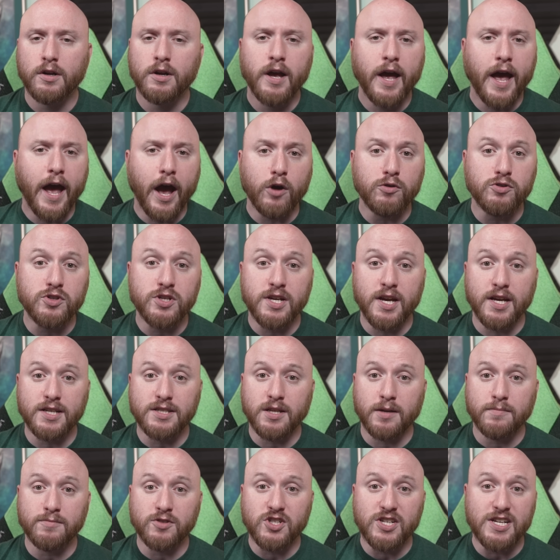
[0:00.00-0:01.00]
How
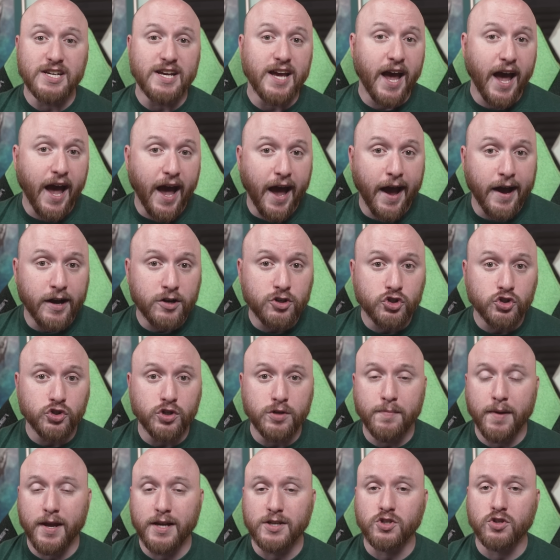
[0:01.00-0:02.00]
TSMC actually
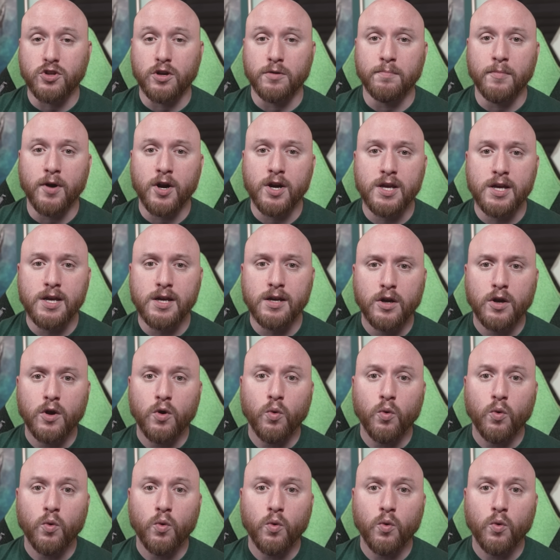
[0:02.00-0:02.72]
makes their money,